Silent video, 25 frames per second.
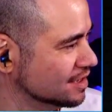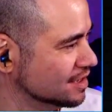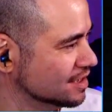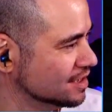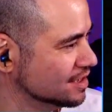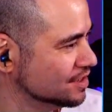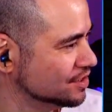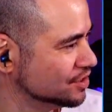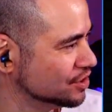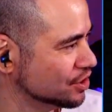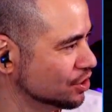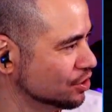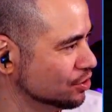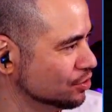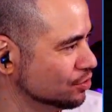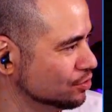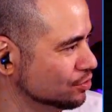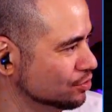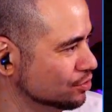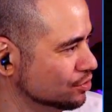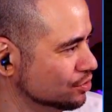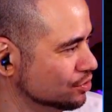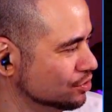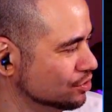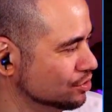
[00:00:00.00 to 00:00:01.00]
So
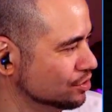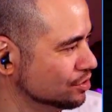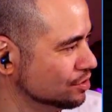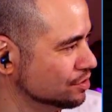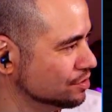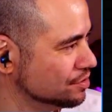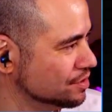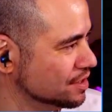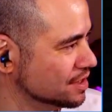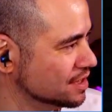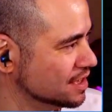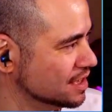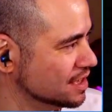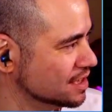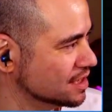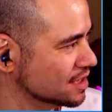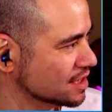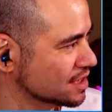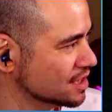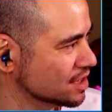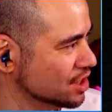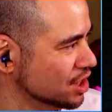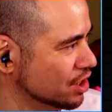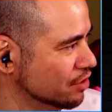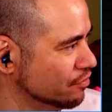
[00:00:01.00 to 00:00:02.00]
this is a
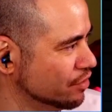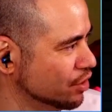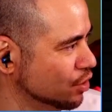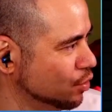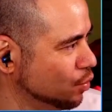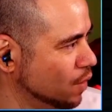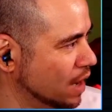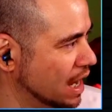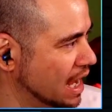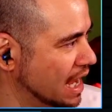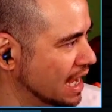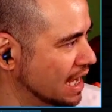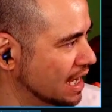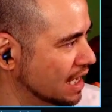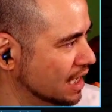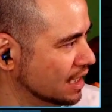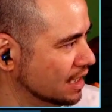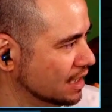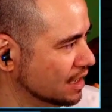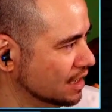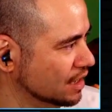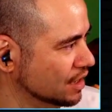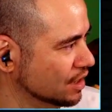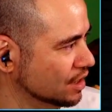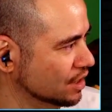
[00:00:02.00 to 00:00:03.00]
scenario where
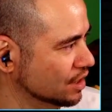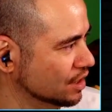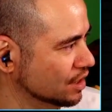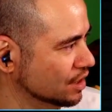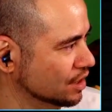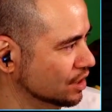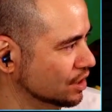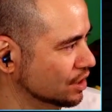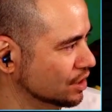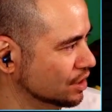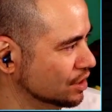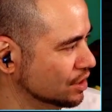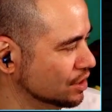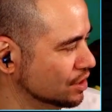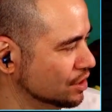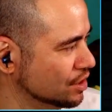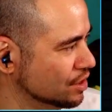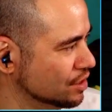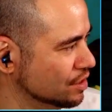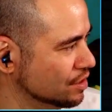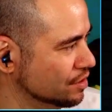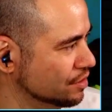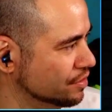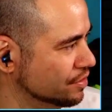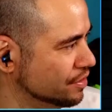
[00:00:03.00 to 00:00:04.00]

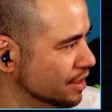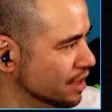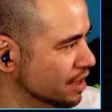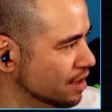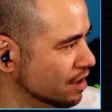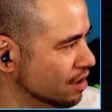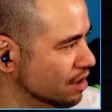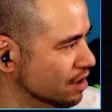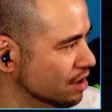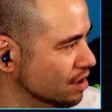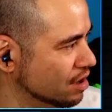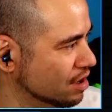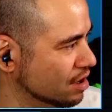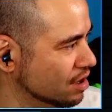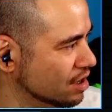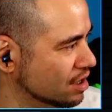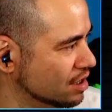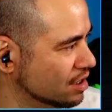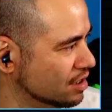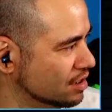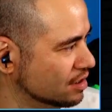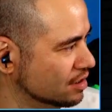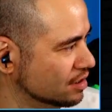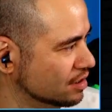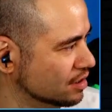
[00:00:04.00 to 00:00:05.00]
there are
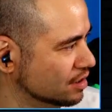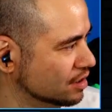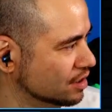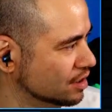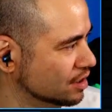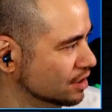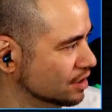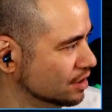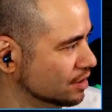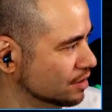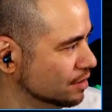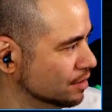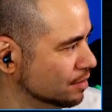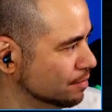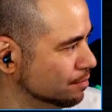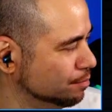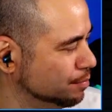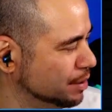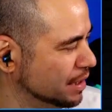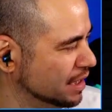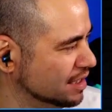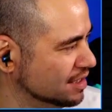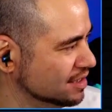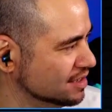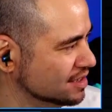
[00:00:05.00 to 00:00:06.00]

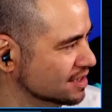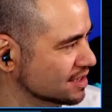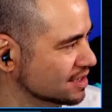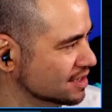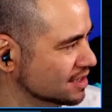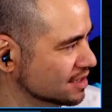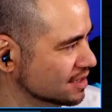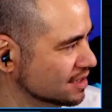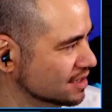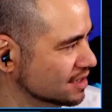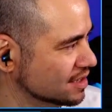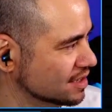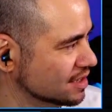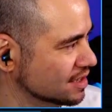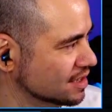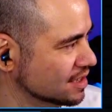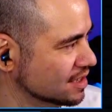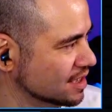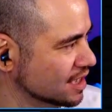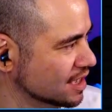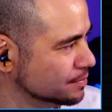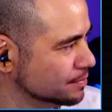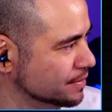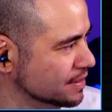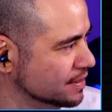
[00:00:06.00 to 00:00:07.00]
pillars
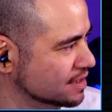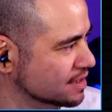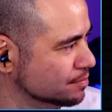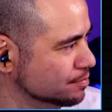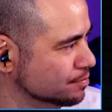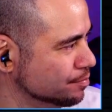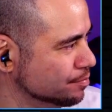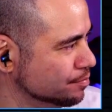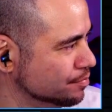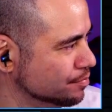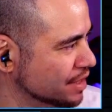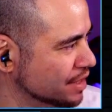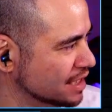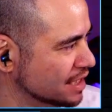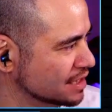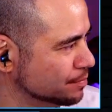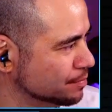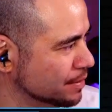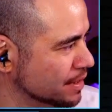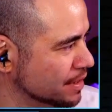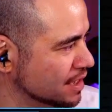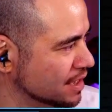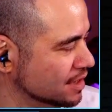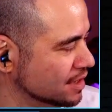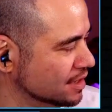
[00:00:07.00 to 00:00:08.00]
that's
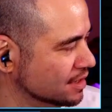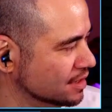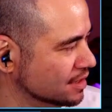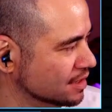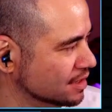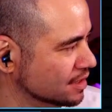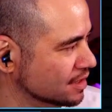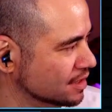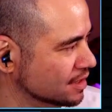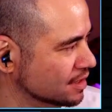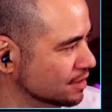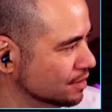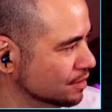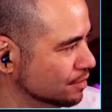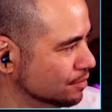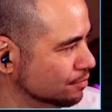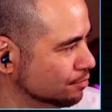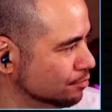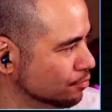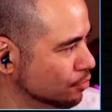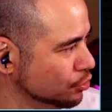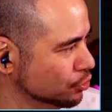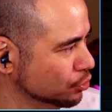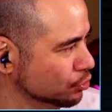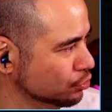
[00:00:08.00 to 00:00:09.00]
been
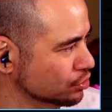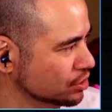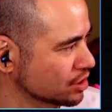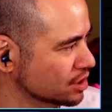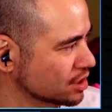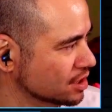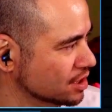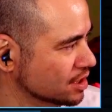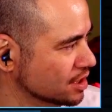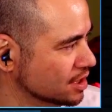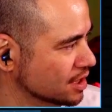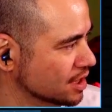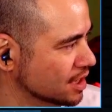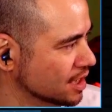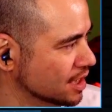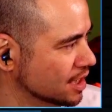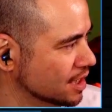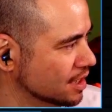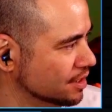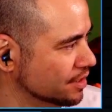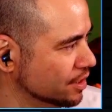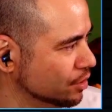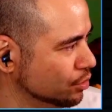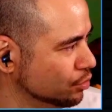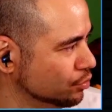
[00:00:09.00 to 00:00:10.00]
modeled, and
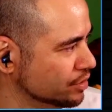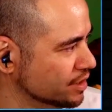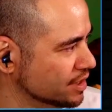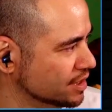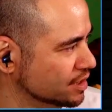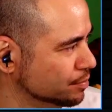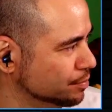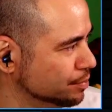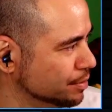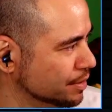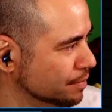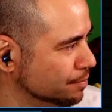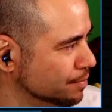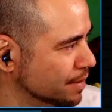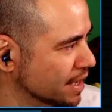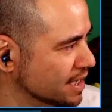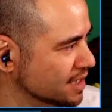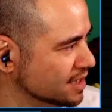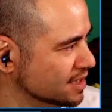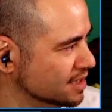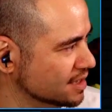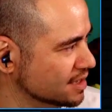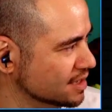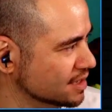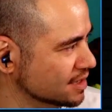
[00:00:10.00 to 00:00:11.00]
they all need to be painted.